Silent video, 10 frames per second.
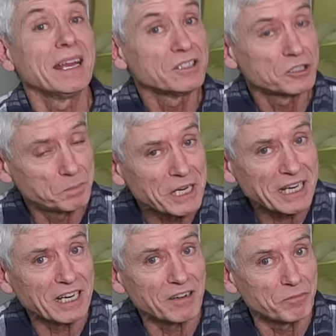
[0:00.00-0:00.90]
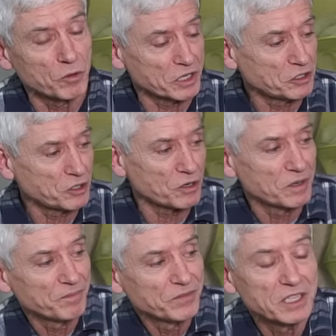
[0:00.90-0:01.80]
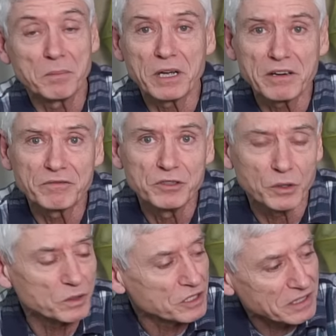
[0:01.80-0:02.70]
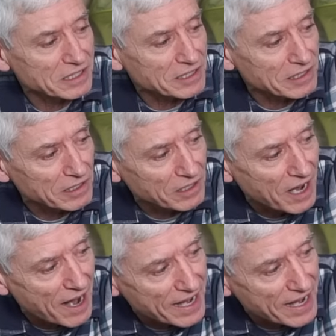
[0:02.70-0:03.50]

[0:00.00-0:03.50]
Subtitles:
Speaking of moisture, you might have noticed this little guy